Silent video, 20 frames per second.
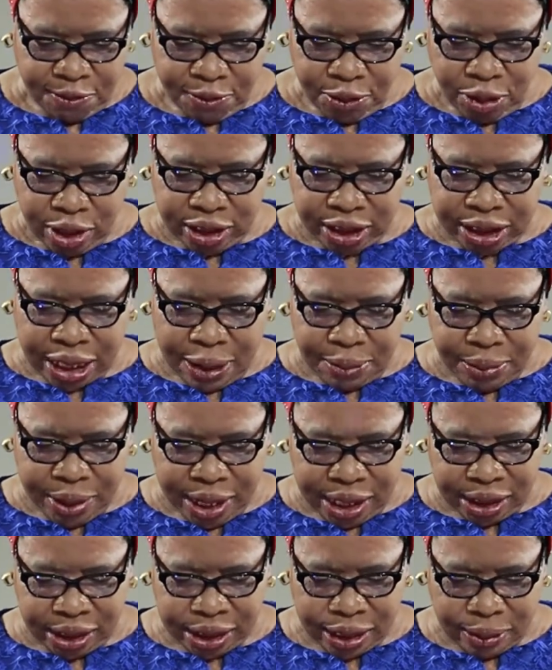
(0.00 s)
1
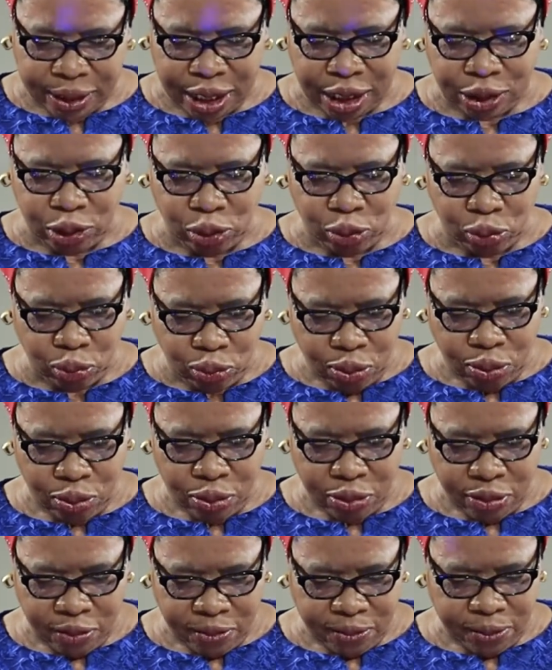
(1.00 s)
Samuel chapter 2,
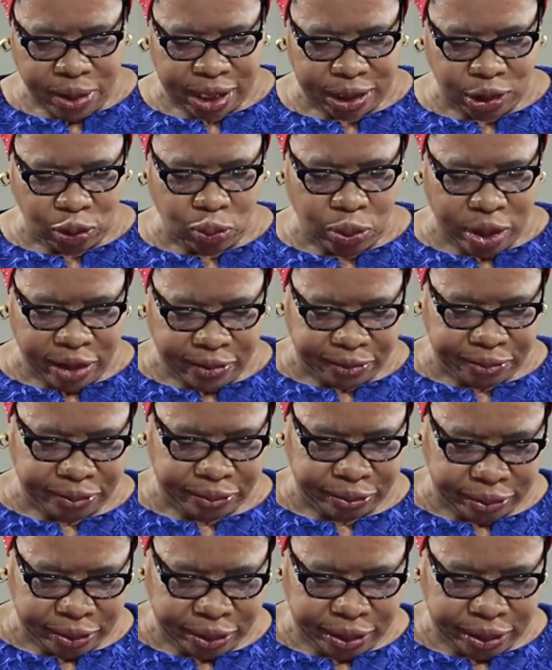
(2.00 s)
verse 12.